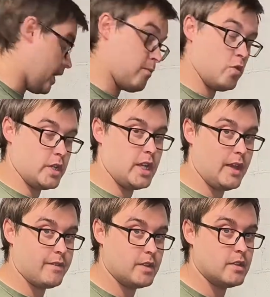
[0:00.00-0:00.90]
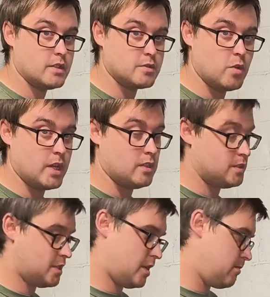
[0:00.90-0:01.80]
M111 as well.
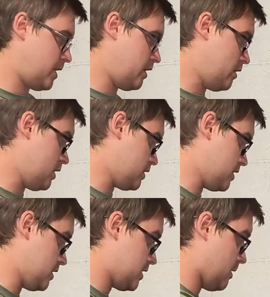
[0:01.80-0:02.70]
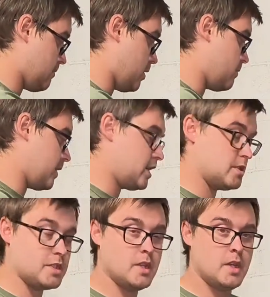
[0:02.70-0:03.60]
Same barrel housing, same bolt
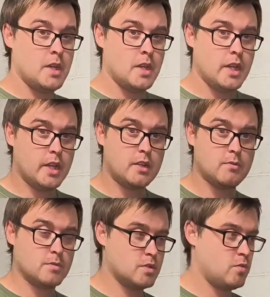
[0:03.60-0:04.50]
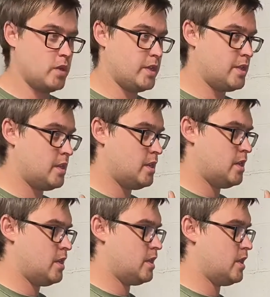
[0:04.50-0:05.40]
patterns. It comes with
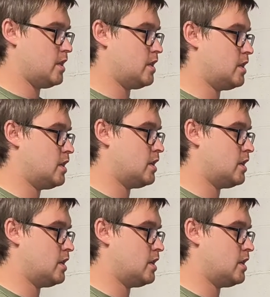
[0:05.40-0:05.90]
the